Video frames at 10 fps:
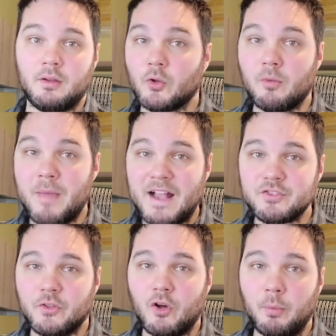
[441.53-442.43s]
So to
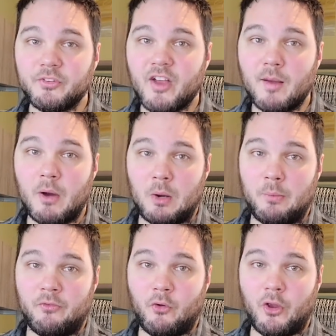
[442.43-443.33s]
match the global stock
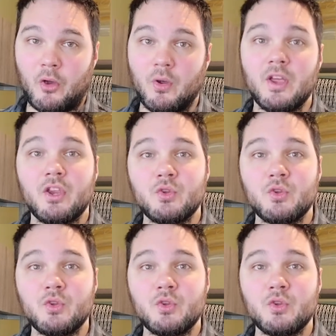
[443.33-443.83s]
market portfolio,